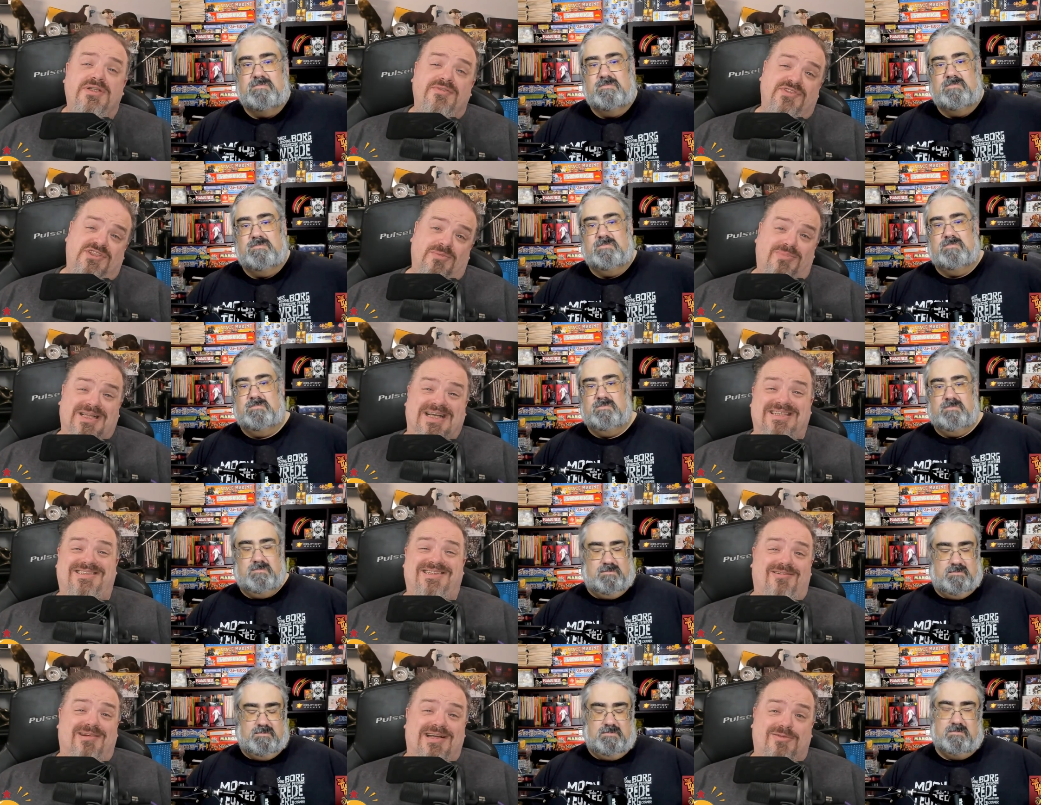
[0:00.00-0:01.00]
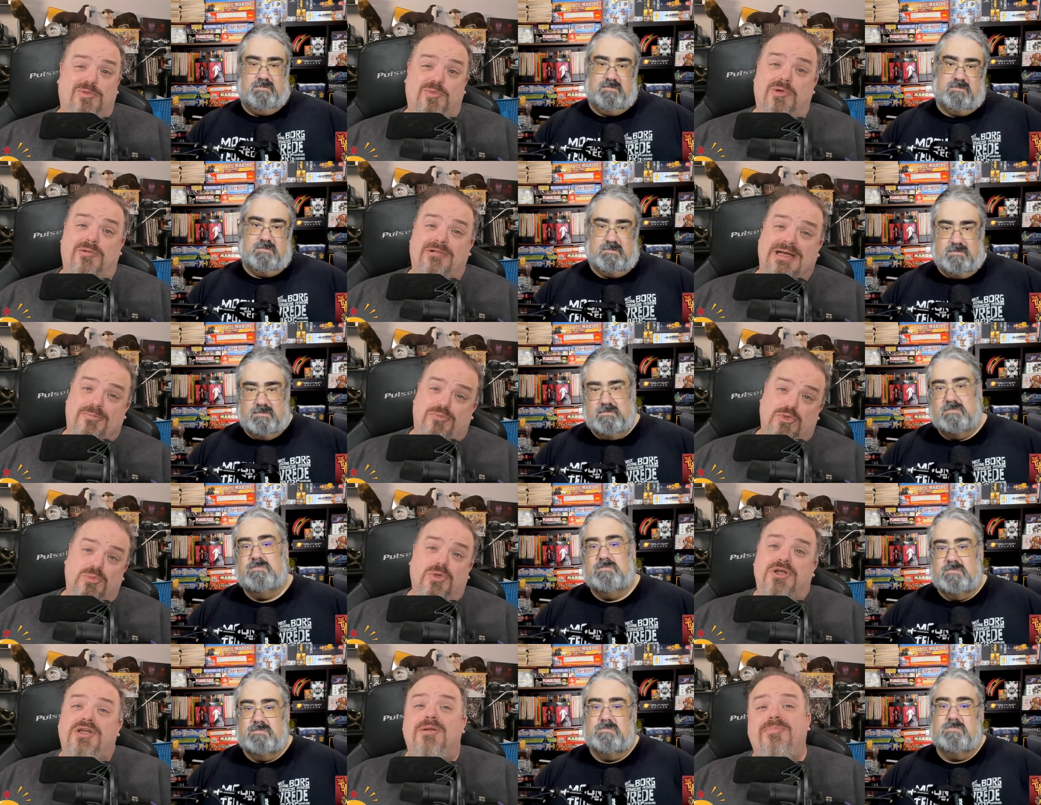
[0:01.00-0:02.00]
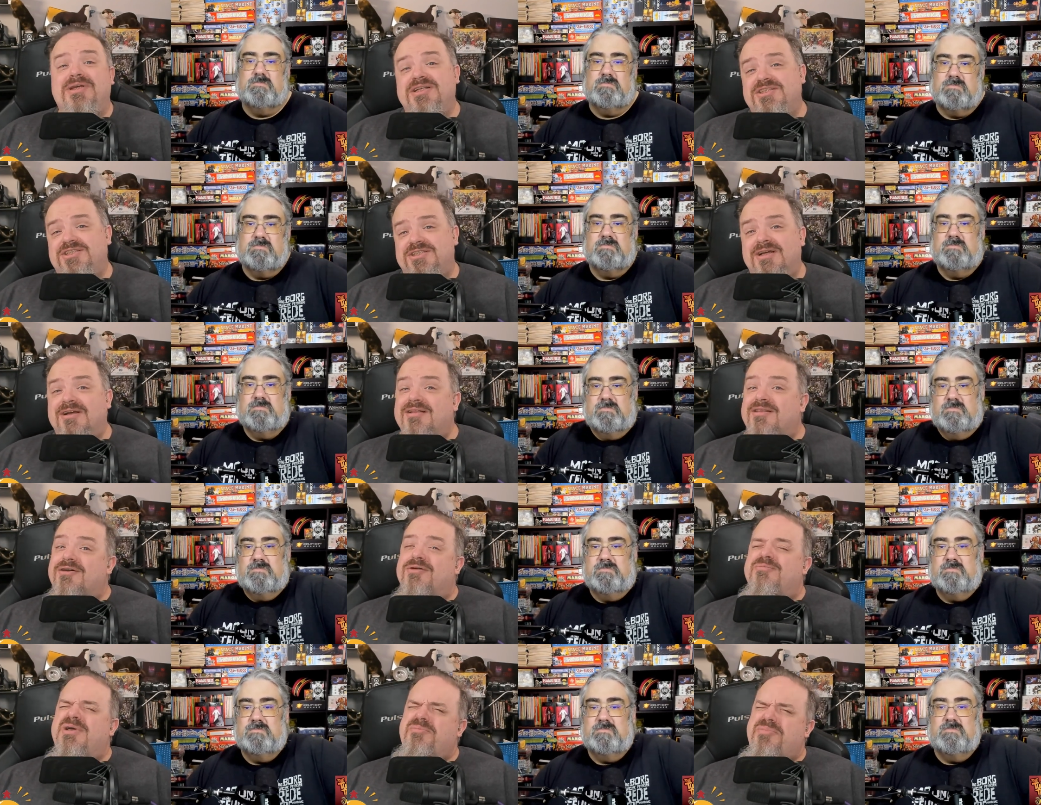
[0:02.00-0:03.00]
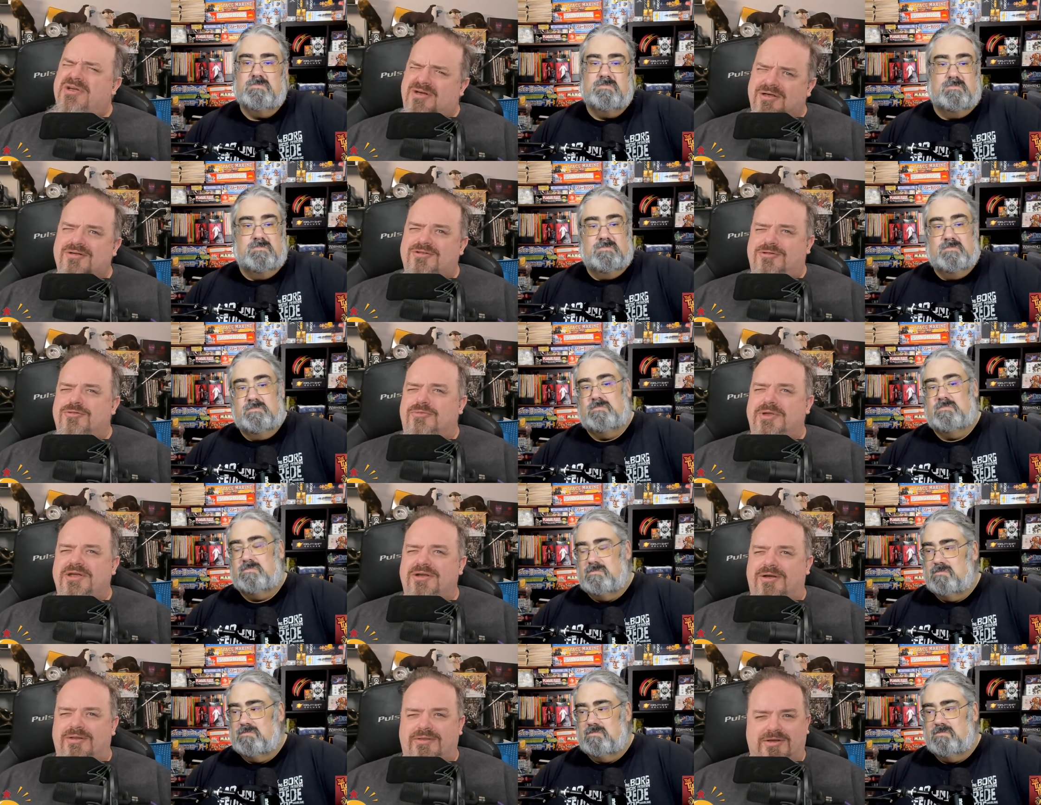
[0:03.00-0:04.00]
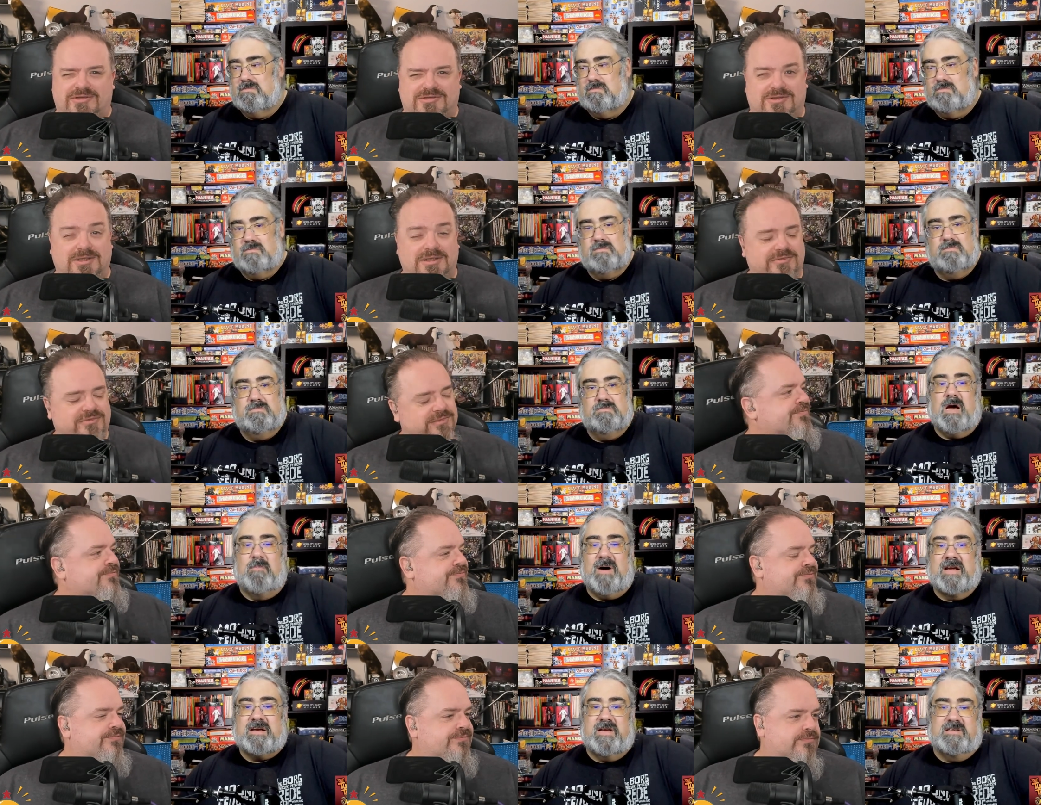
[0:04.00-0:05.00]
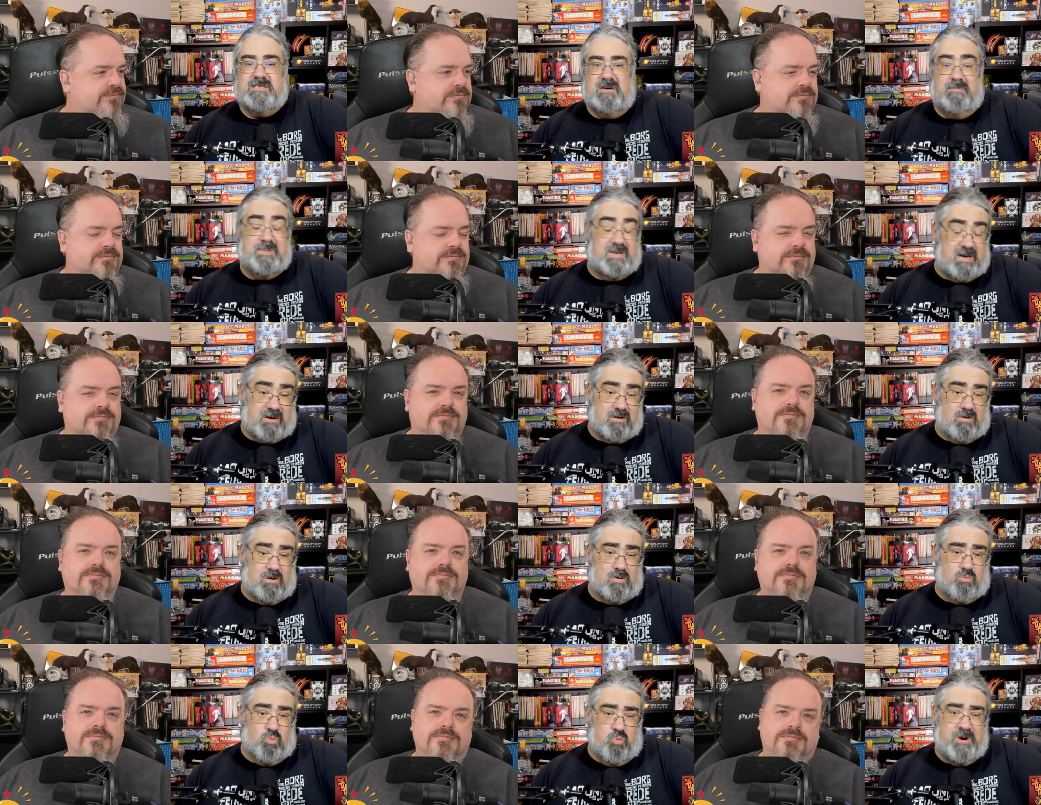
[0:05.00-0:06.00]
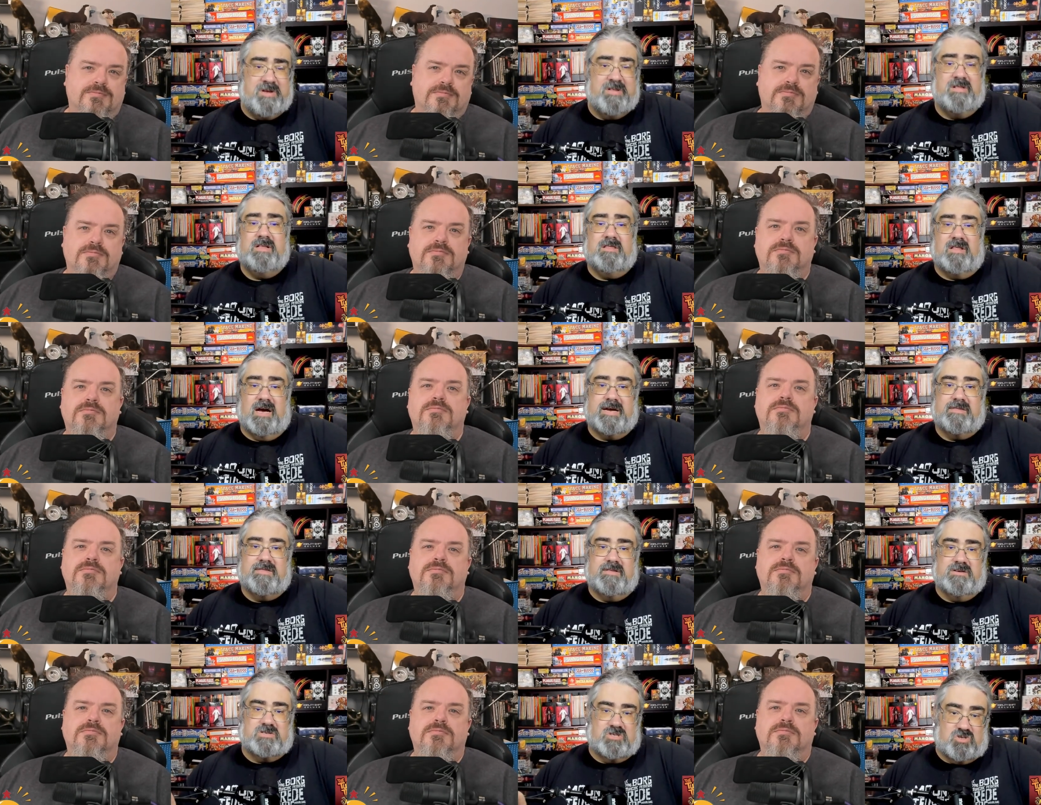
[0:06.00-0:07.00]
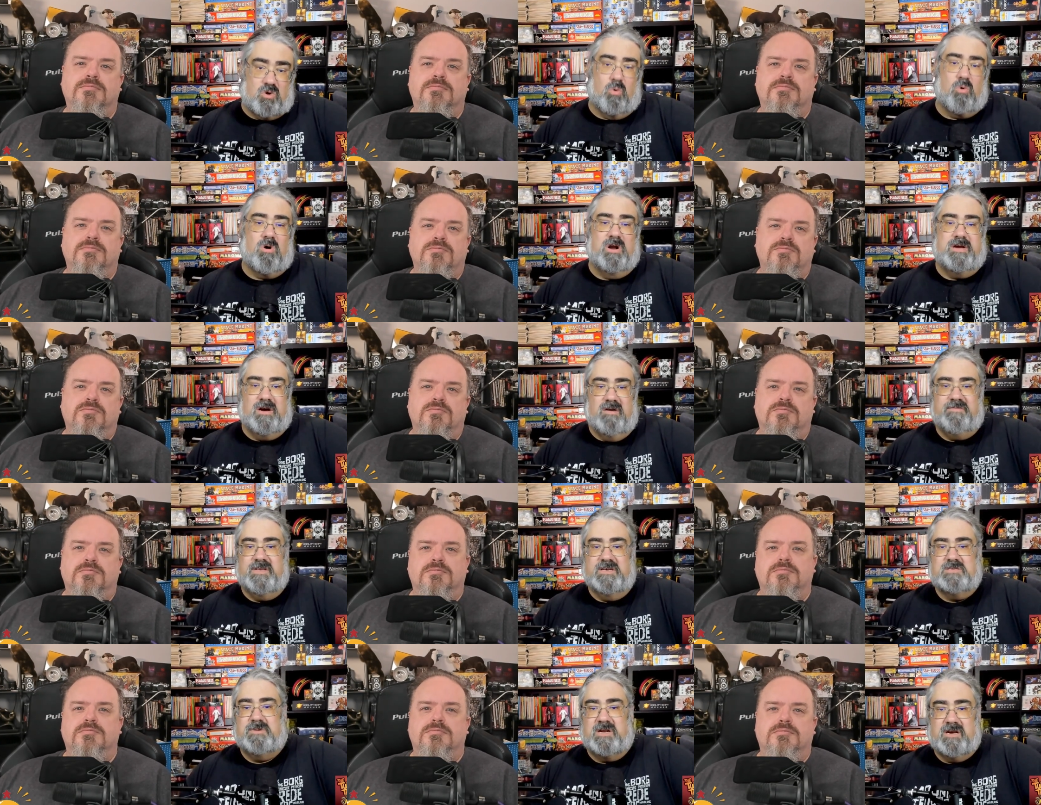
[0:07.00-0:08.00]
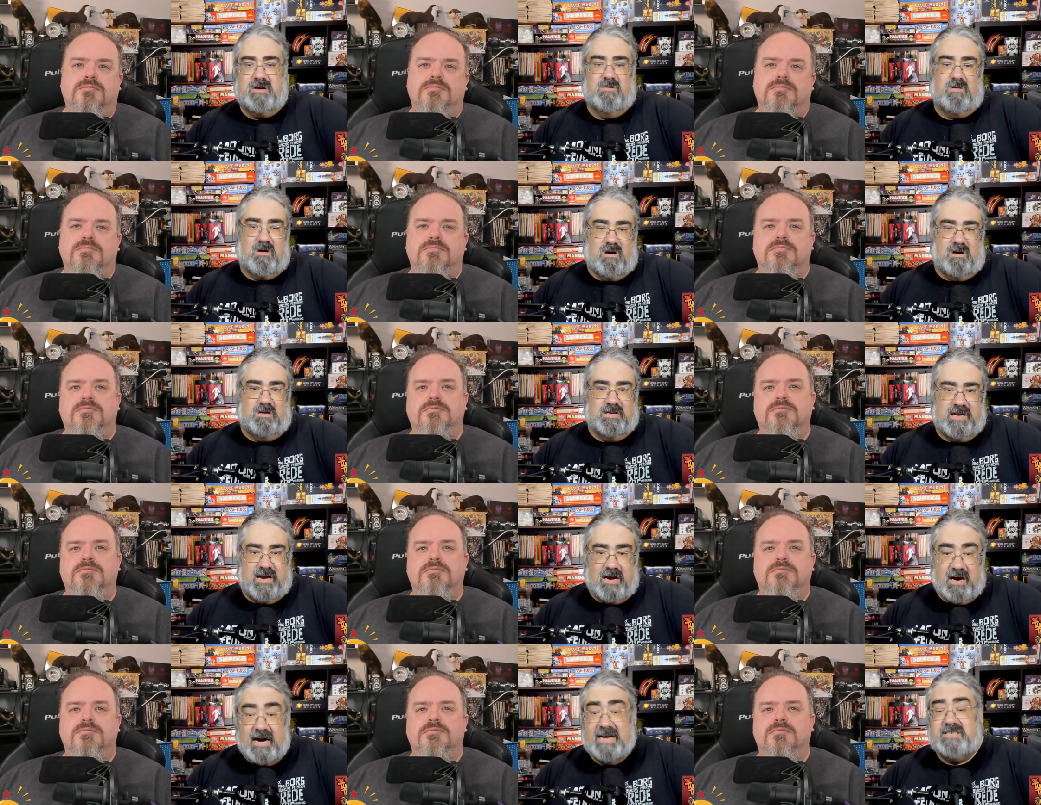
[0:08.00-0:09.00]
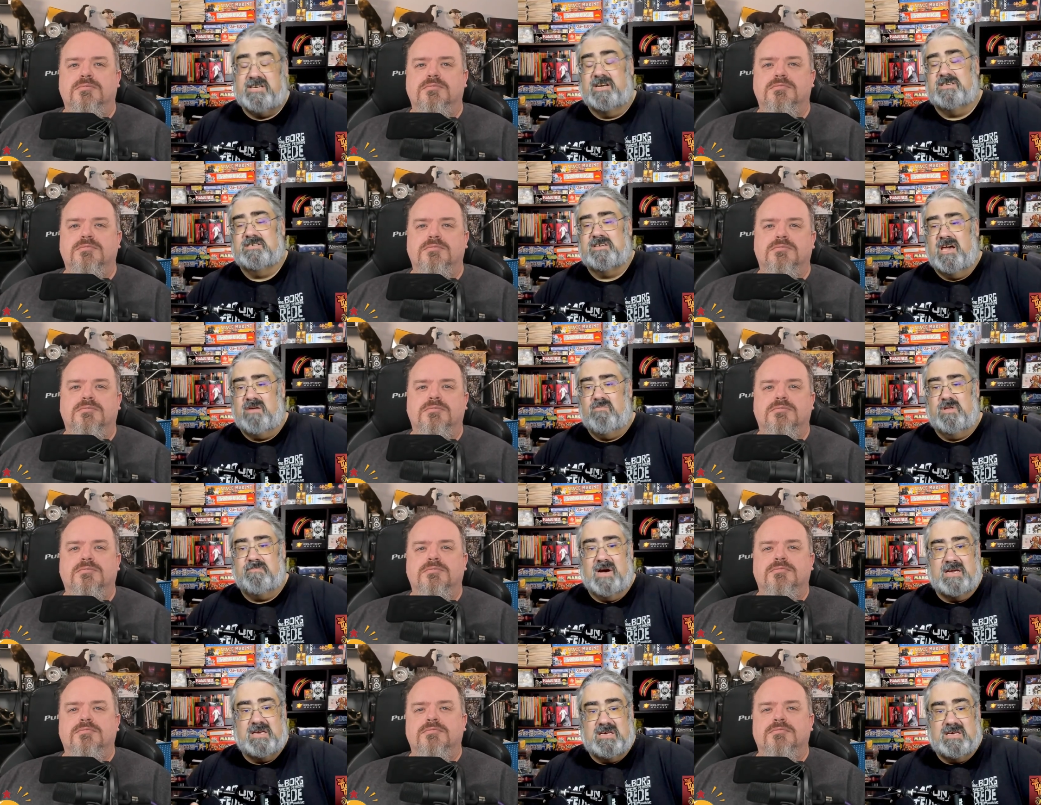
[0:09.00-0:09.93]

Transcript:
Speaker 1: even some
Speaker 2: plastic wrap would, wrap would work in a pinch, though might be harder to write on than a sleeve.
Speaker 1: Now, my kids in particular really like the story of this particular holiday hijinks game, with my